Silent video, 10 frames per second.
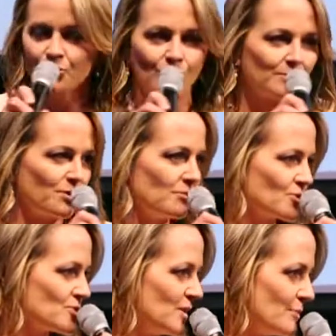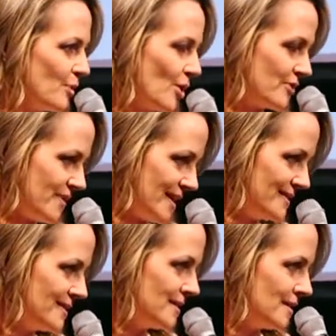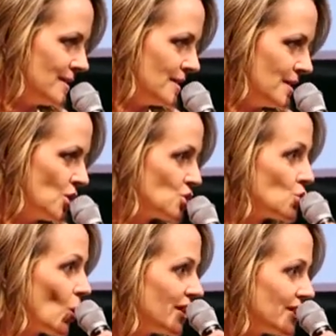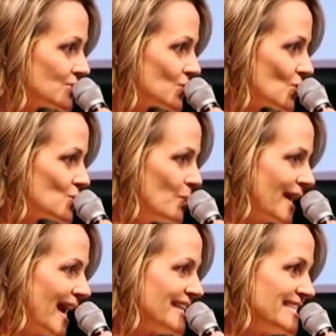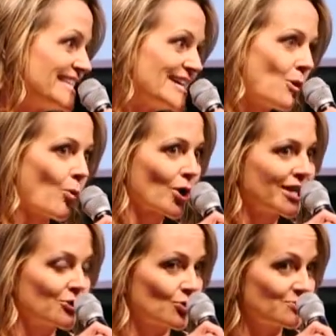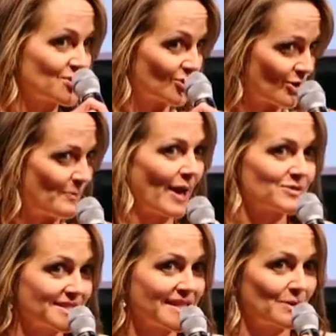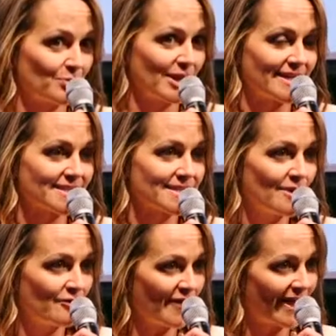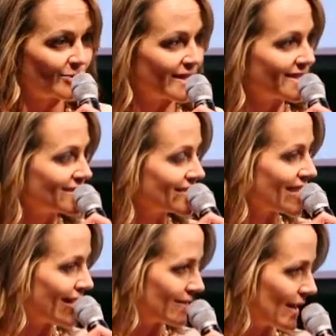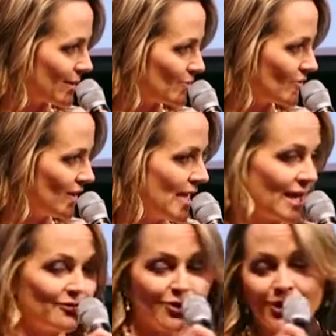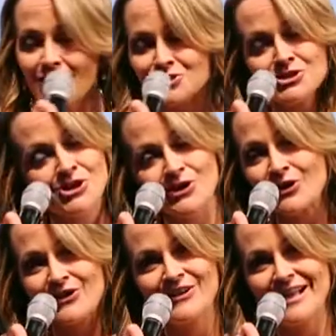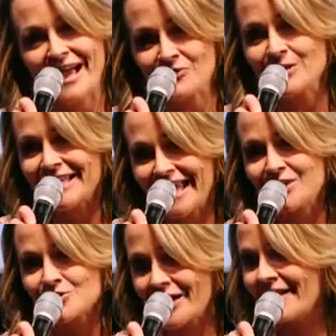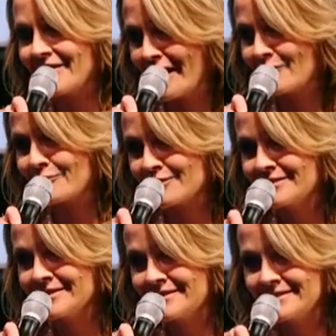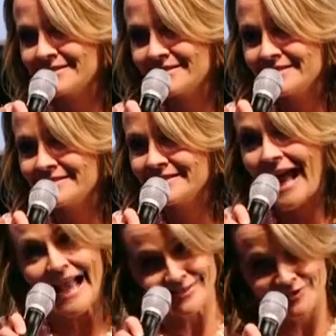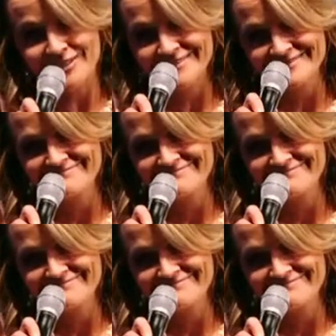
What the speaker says: with the right people to be a part of it. Join in to those big idea working groups that are about to take place following the design labs. If you're not sure how to engage in ALF, ask.